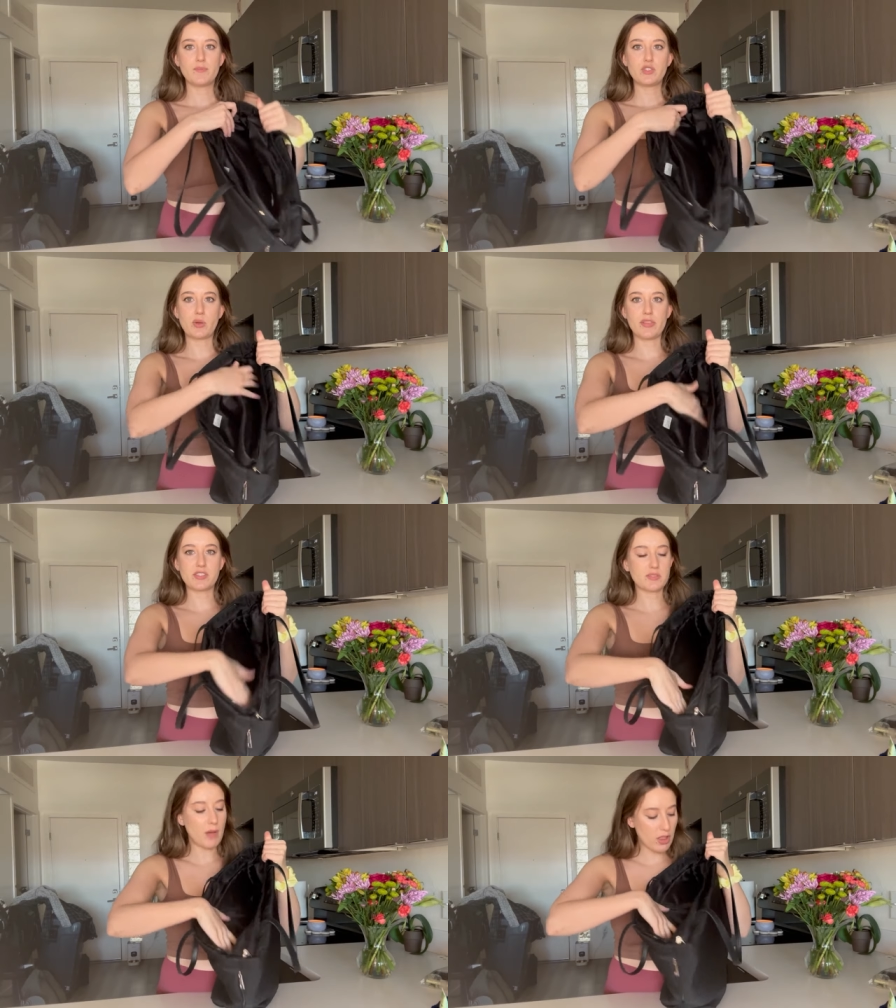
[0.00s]
So on the
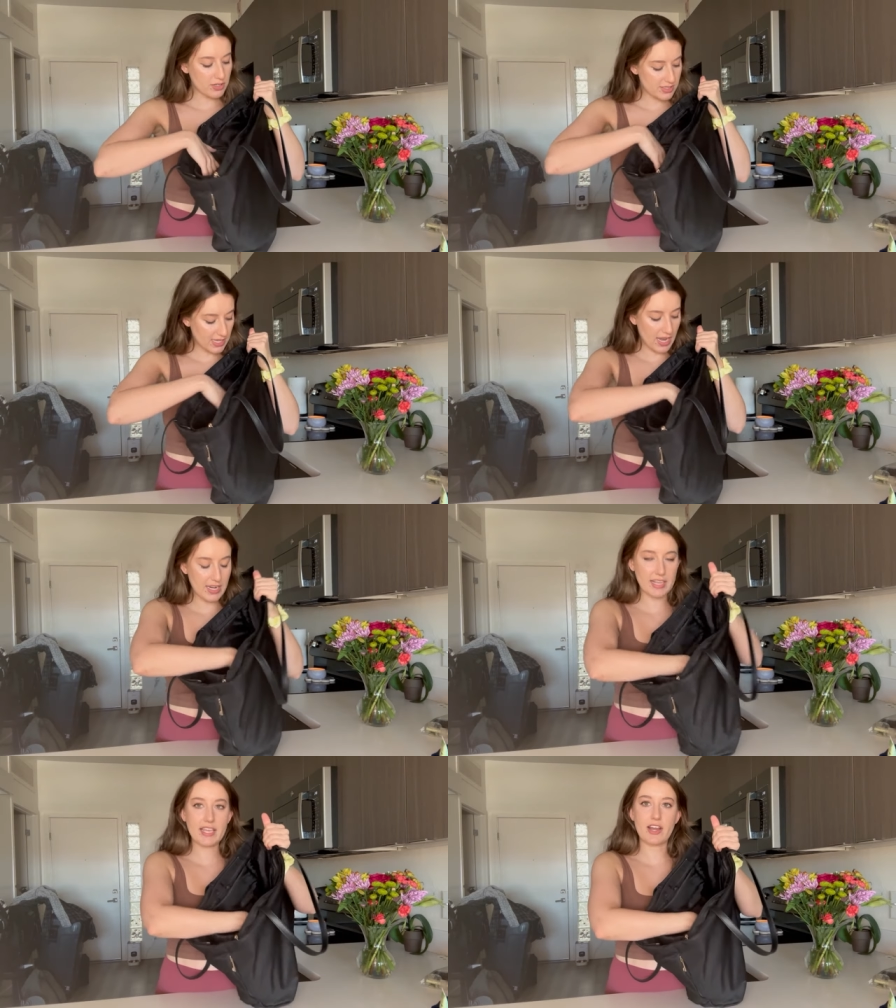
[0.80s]
smaller side,
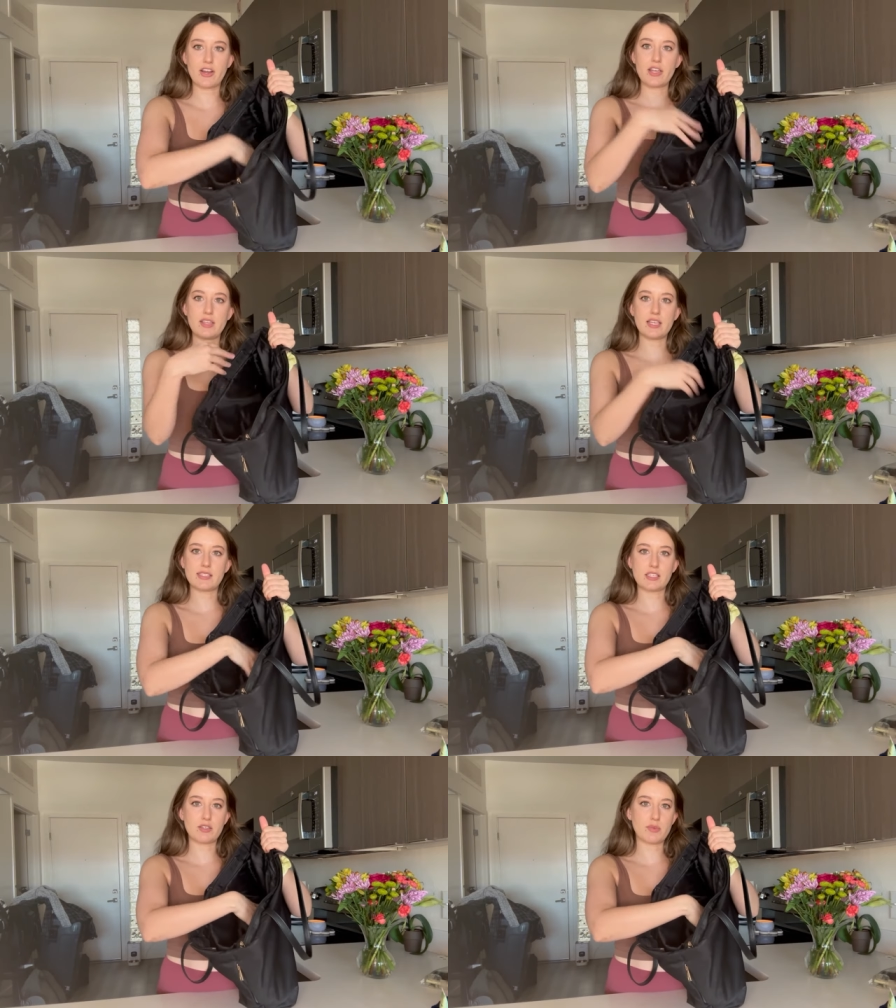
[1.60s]
I carry the
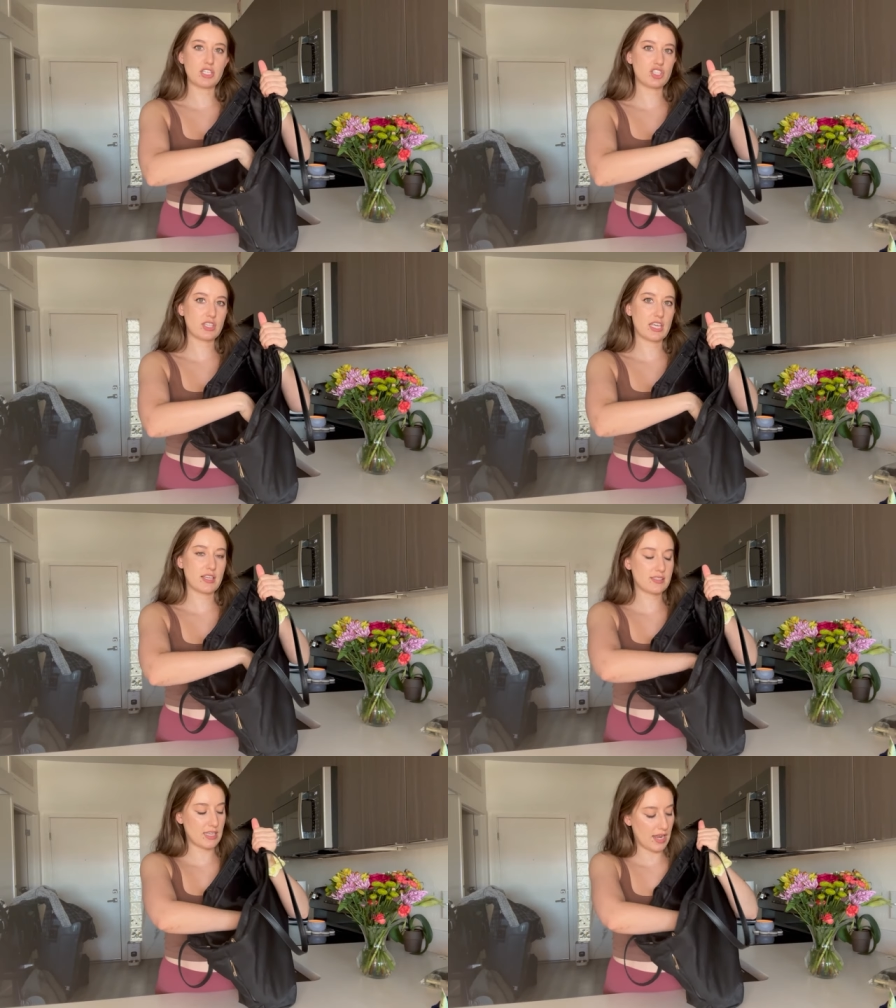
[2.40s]
easy to reach
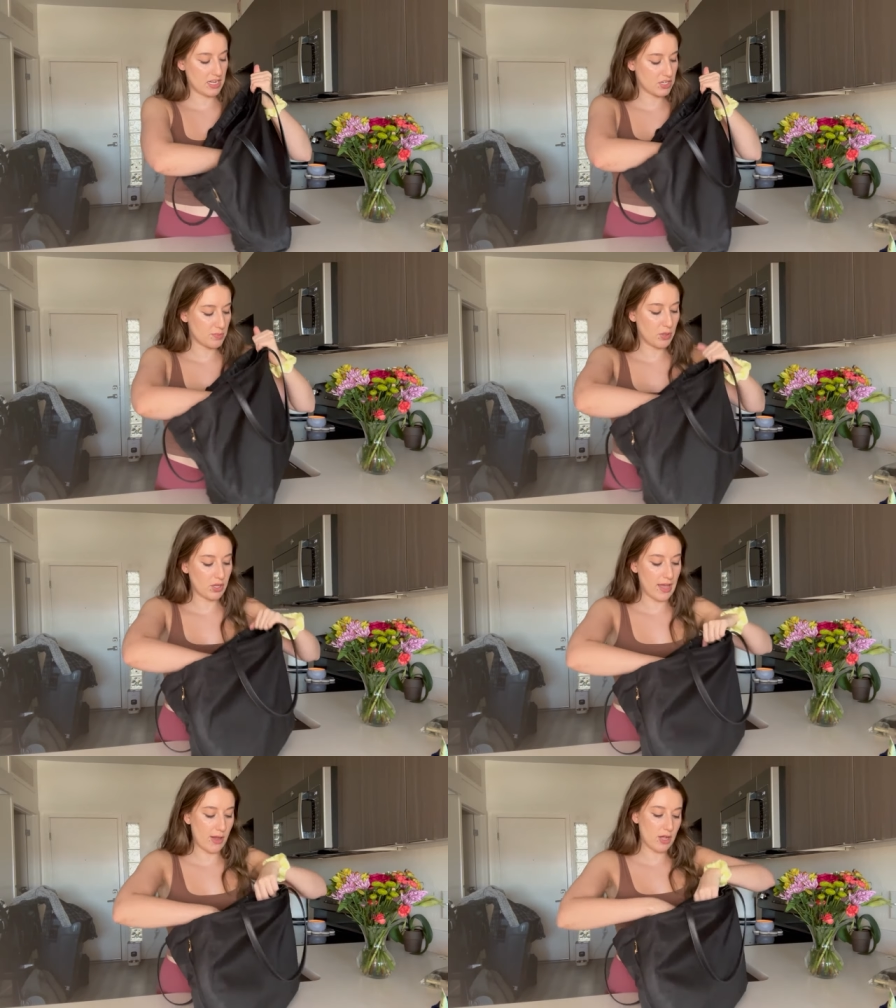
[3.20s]
things that I need to
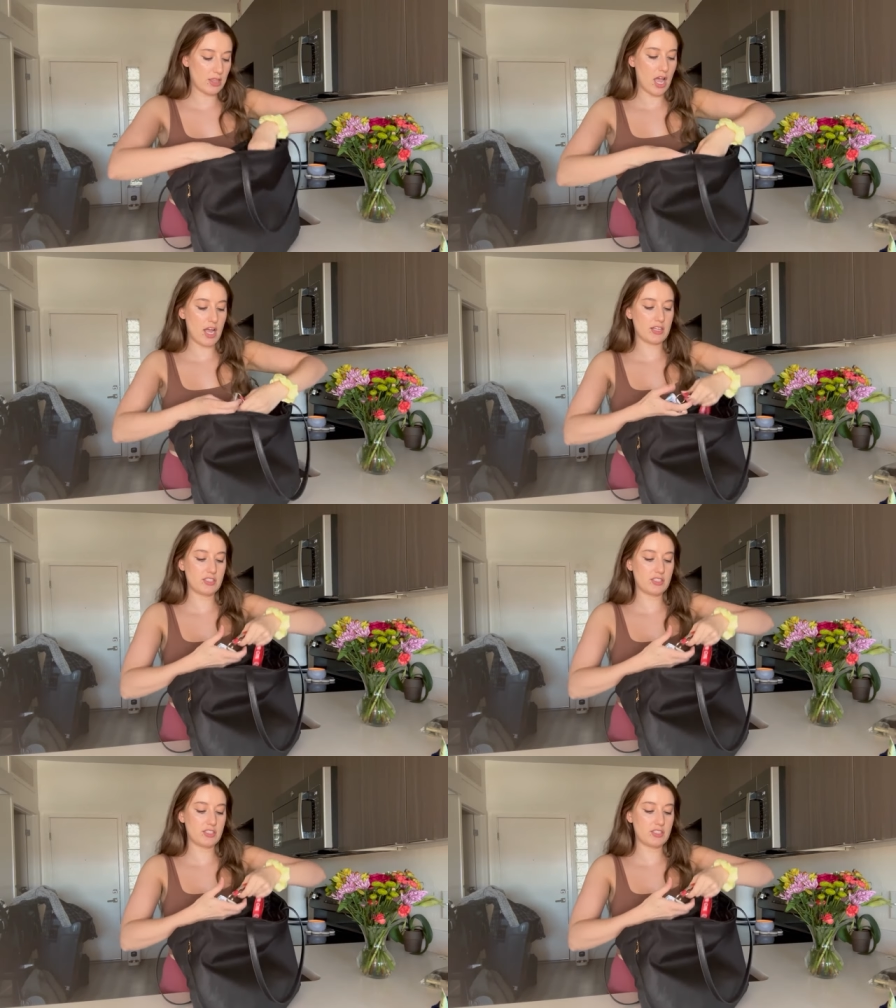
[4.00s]
pull out a lot.